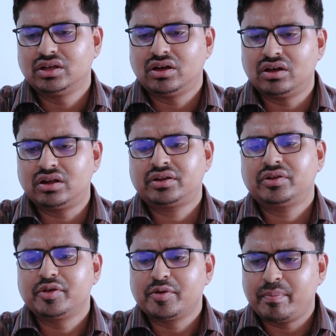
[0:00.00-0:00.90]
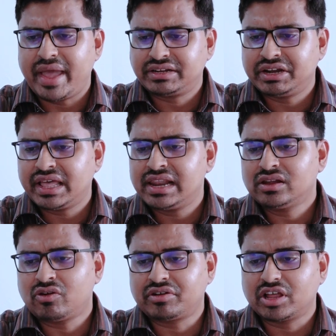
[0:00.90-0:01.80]
or bacterial
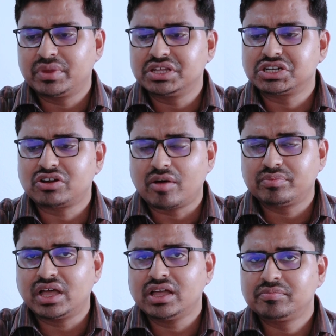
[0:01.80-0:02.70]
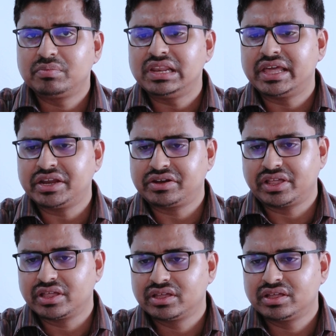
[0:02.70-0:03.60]
contamination of the biliary
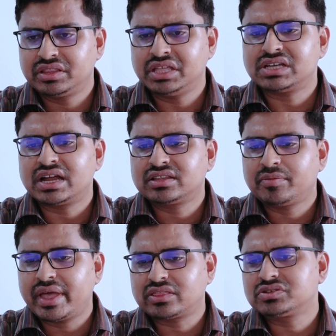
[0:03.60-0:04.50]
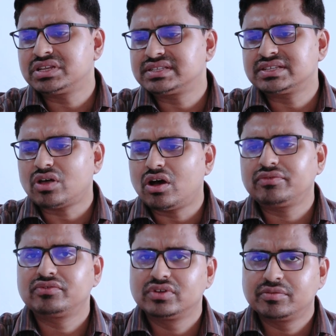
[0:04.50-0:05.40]
tree. These are the pathogenesis
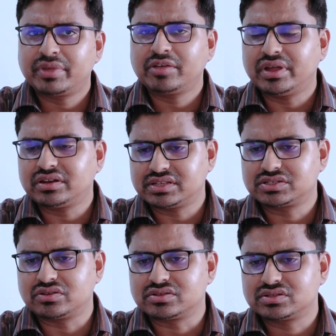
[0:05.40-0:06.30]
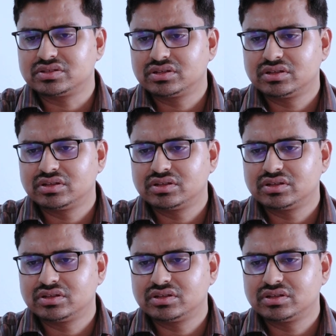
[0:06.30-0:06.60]
of pigment stones.